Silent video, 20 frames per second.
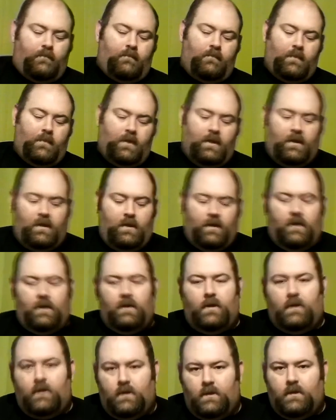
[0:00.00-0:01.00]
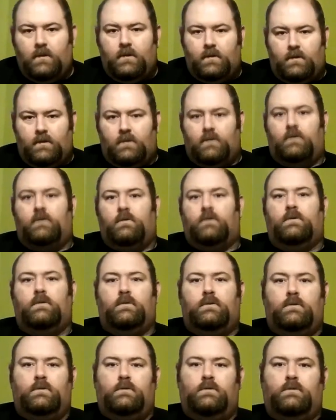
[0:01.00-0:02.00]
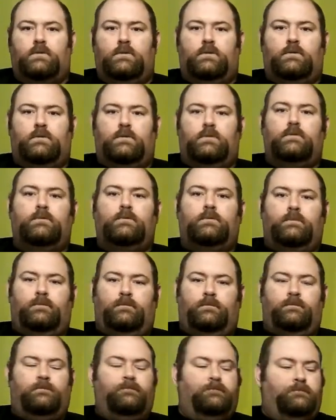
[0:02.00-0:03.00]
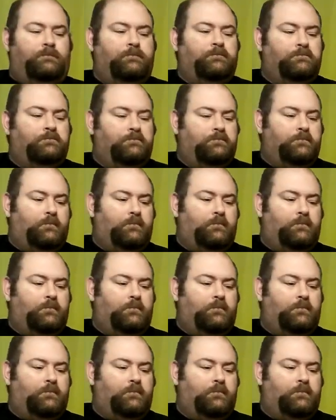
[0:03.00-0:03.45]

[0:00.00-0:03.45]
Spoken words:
(silent)